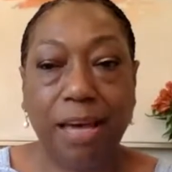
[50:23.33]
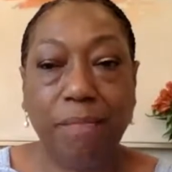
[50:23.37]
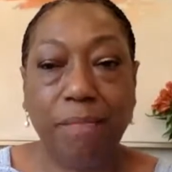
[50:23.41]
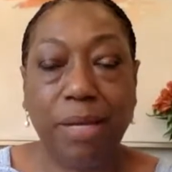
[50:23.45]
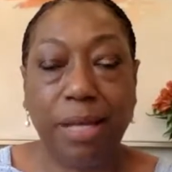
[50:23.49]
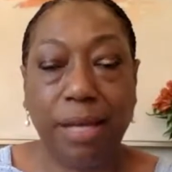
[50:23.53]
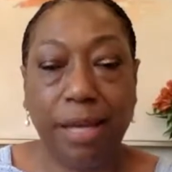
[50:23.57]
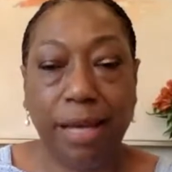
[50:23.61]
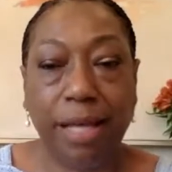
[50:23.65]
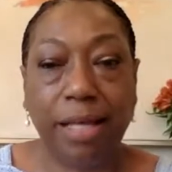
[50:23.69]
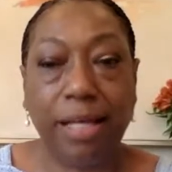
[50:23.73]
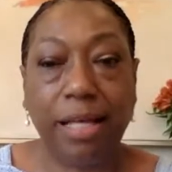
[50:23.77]

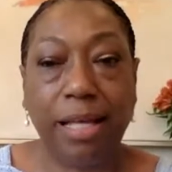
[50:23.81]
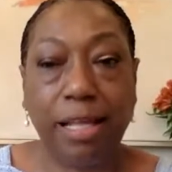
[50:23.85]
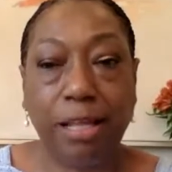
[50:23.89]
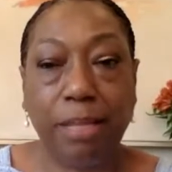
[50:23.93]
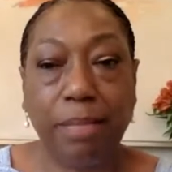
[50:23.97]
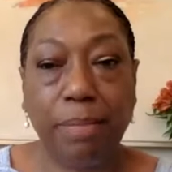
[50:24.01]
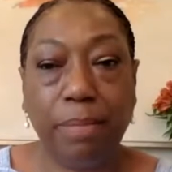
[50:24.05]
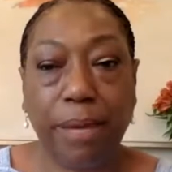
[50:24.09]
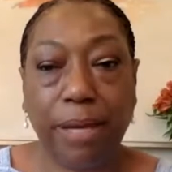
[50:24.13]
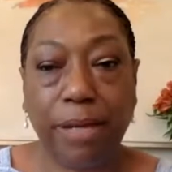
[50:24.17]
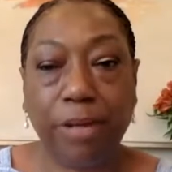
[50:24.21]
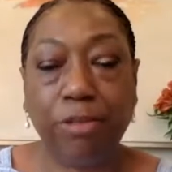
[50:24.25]
But Ella
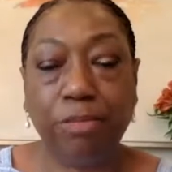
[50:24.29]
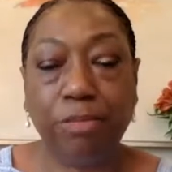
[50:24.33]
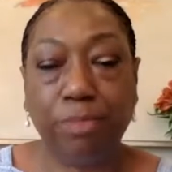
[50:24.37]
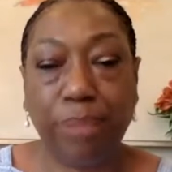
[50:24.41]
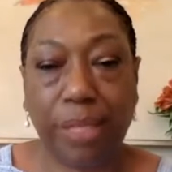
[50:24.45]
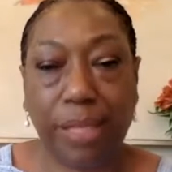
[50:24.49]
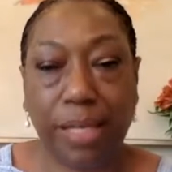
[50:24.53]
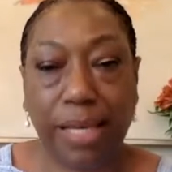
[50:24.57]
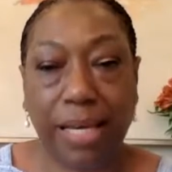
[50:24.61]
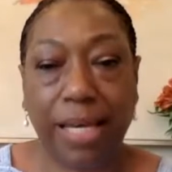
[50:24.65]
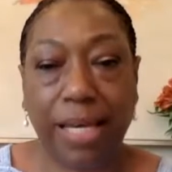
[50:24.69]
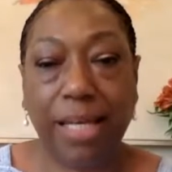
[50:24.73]
Baker
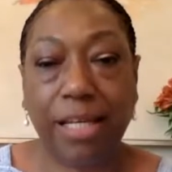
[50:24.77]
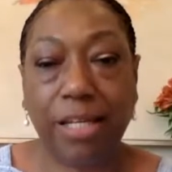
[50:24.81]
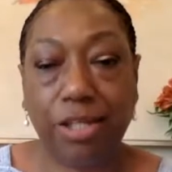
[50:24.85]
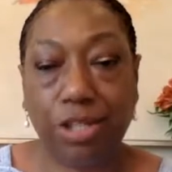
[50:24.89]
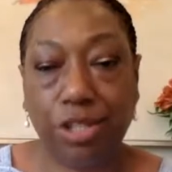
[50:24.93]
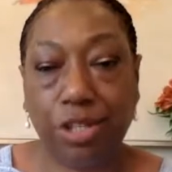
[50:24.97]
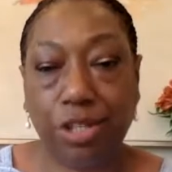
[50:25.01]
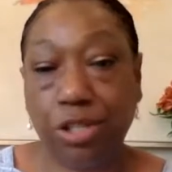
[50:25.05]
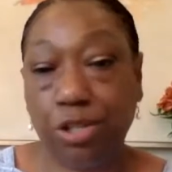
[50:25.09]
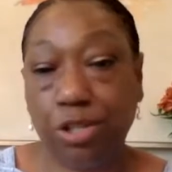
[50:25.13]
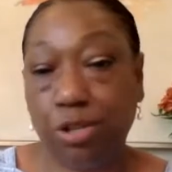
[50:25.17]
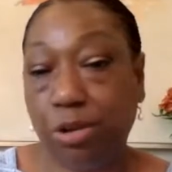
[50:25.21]
began
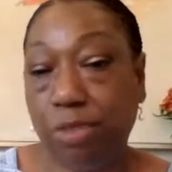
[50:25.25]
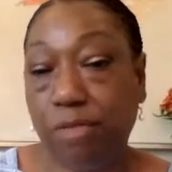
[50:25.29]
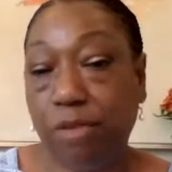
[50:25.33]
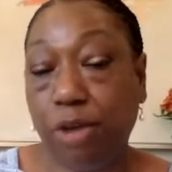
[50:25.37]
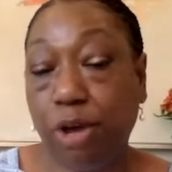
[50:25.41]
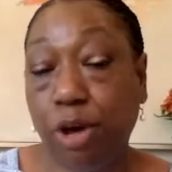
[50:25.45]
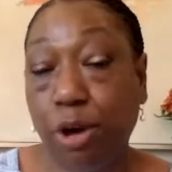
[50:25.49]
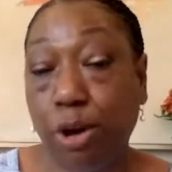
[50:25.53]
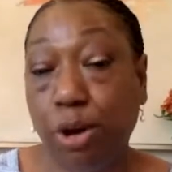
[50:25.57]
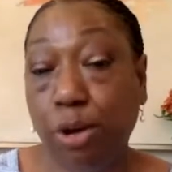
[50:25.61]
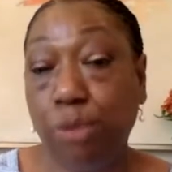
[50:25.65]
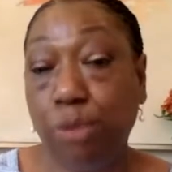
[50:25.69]
to sort of
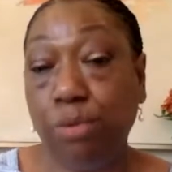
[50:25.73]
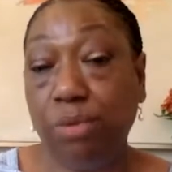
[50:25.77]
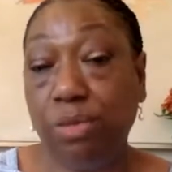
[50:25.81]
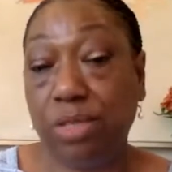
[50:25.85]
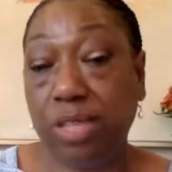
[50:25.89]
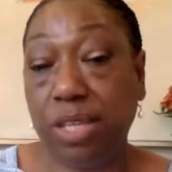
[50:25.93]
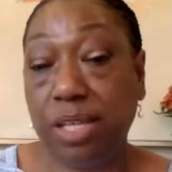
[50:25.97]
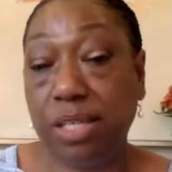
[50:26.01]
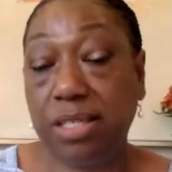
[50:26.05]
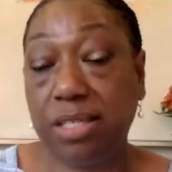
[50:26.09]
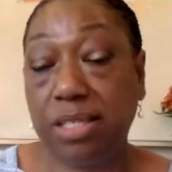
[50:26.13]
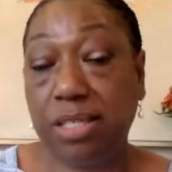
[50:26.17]
hone
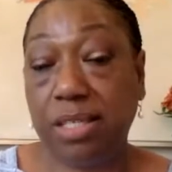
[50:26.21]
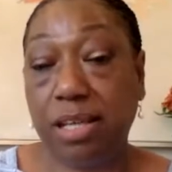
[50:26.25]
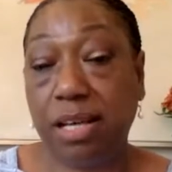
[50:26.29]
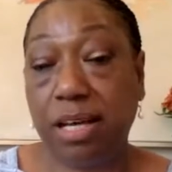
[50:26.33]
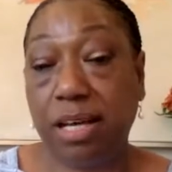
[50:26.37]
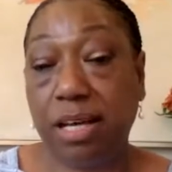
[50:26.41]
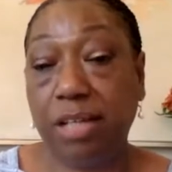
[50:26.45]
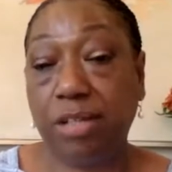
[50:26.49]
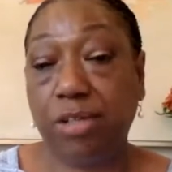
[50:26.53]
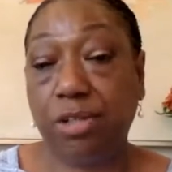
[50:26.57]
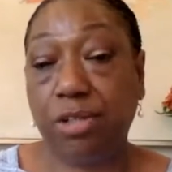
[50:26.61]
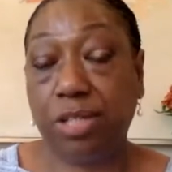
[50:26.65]
this
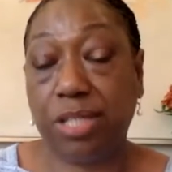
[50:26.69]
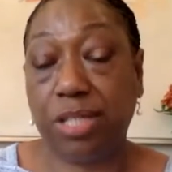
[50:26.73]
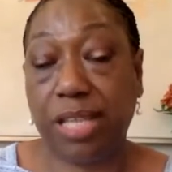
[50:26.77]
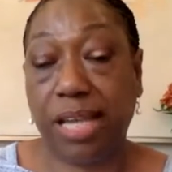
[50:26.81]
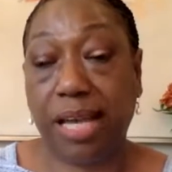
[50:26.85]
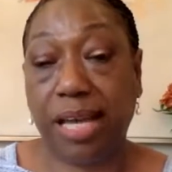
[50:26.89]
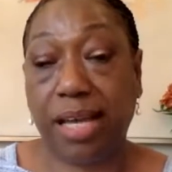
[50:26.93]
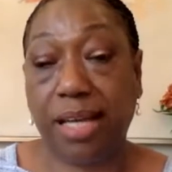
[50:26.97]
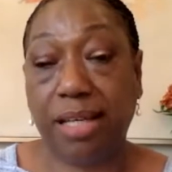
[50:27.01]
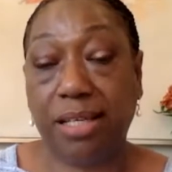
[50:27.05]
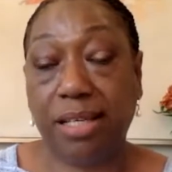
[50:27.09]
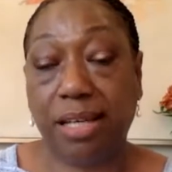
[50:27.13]

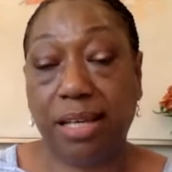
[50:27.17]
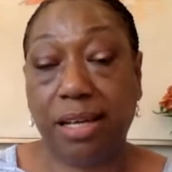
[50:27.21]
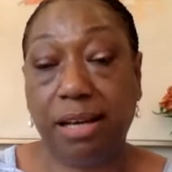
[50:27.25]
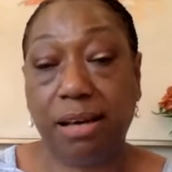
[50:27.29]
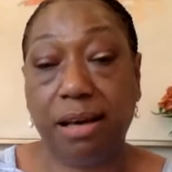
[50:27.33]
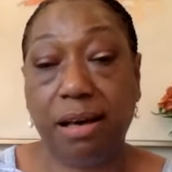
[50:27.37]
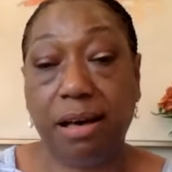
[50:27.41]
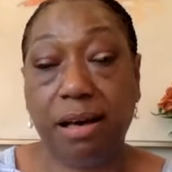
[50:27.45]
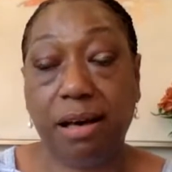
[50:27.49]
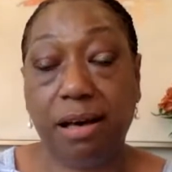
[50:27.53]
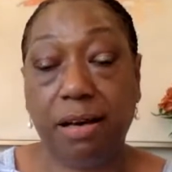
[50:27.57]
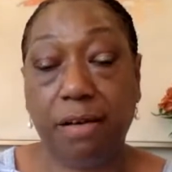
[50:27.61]
understanding
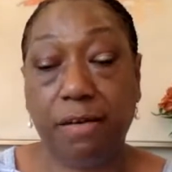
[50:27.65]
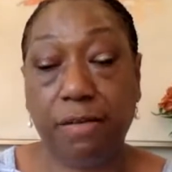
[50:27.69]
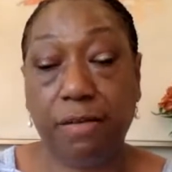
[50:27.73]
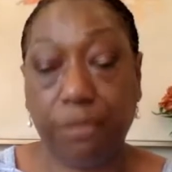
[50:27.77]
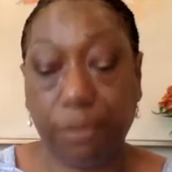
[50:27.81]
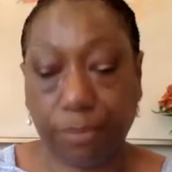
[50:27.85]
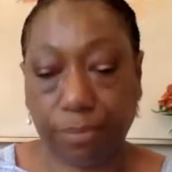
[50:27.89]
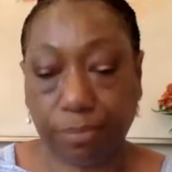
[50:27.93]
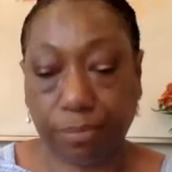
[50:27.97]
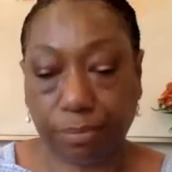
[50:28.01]
of